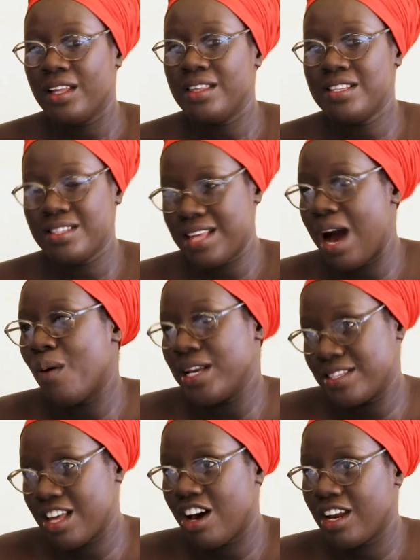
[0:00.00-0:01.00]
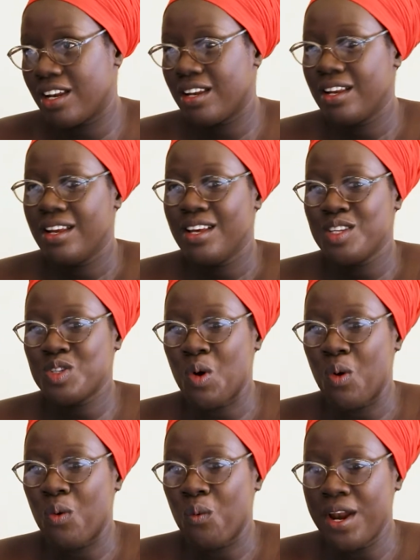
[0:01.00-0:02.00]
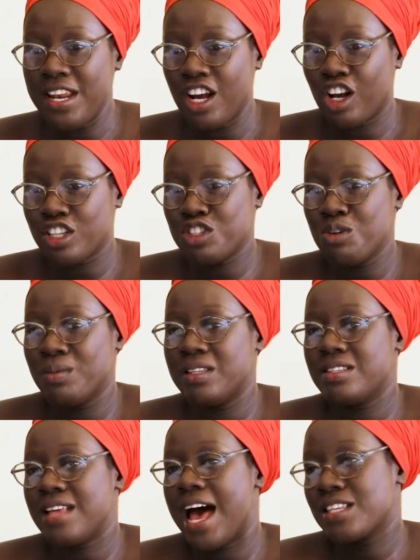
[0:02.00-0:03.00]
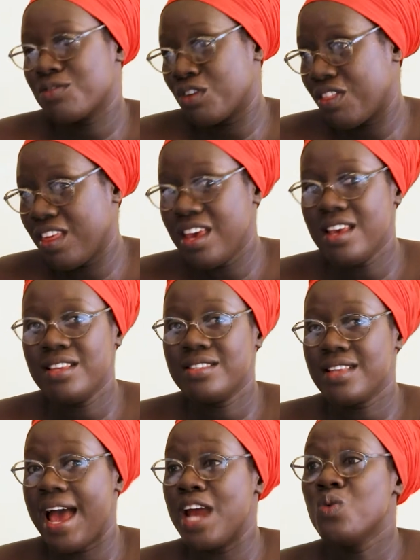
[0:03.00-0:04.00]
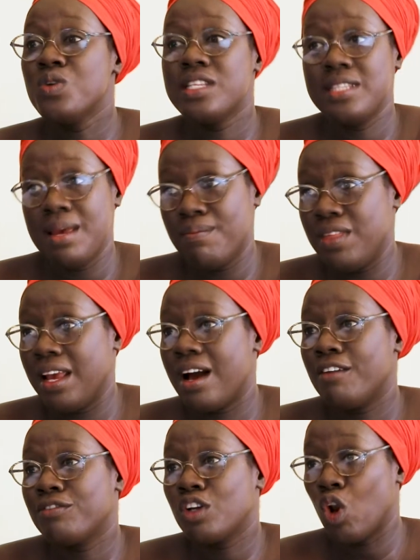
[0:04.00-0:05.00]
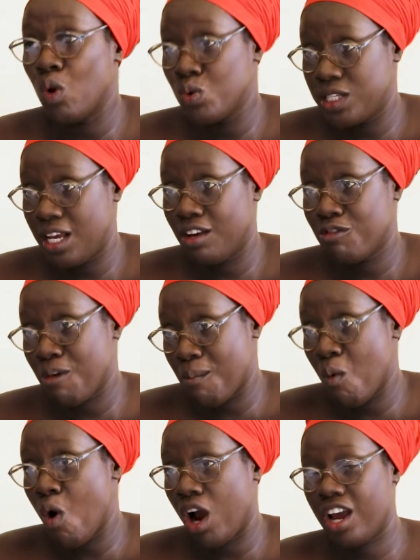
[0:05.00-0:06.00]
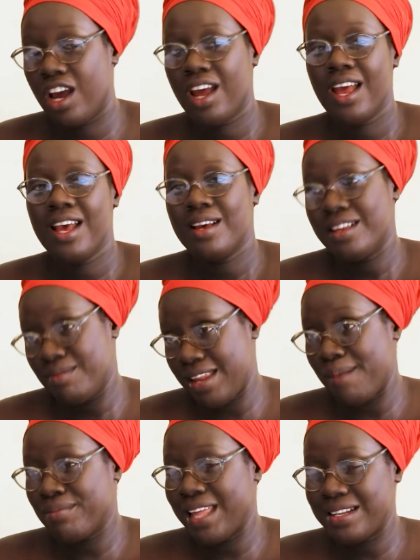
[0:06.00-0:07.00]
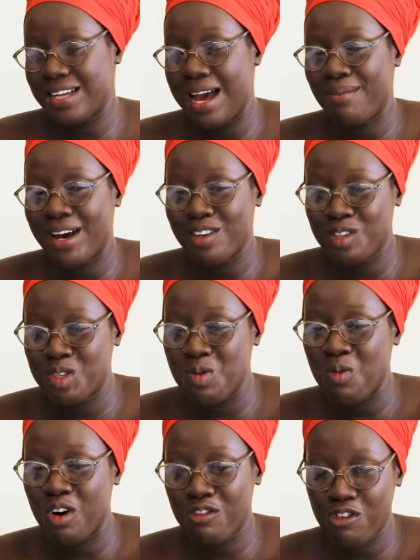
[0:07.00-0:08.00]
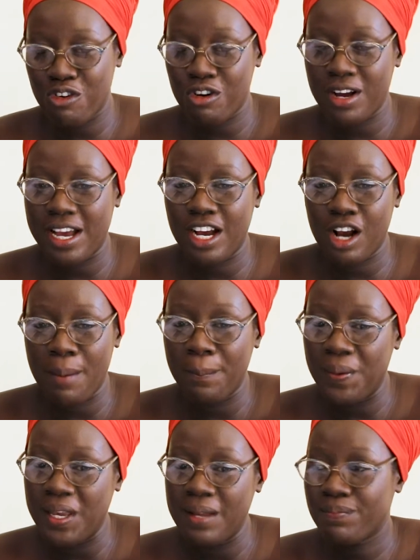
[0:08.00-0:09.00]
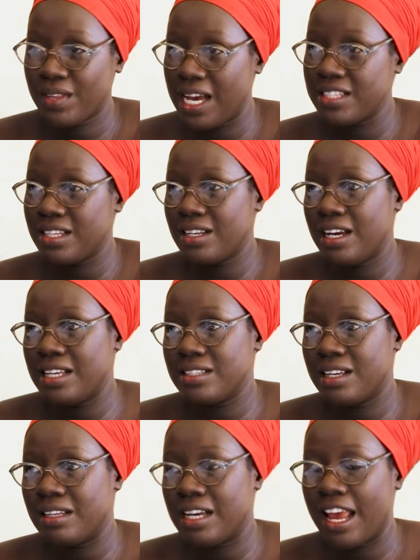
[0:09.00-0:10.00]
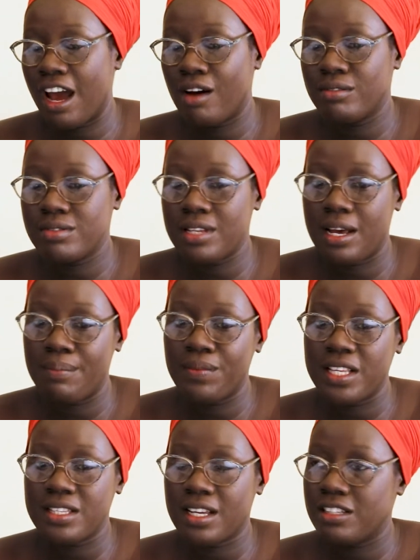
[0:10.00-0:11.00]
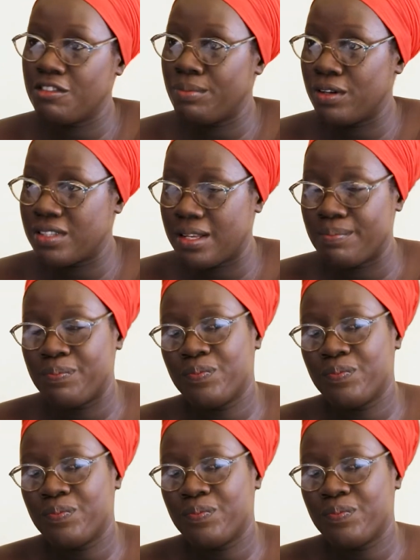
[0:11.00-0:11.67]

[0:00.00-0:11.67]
This is how I started. So when the customers ask for things, I do the same thing after closing from work. That time I used to work for a company as an accounts executive person.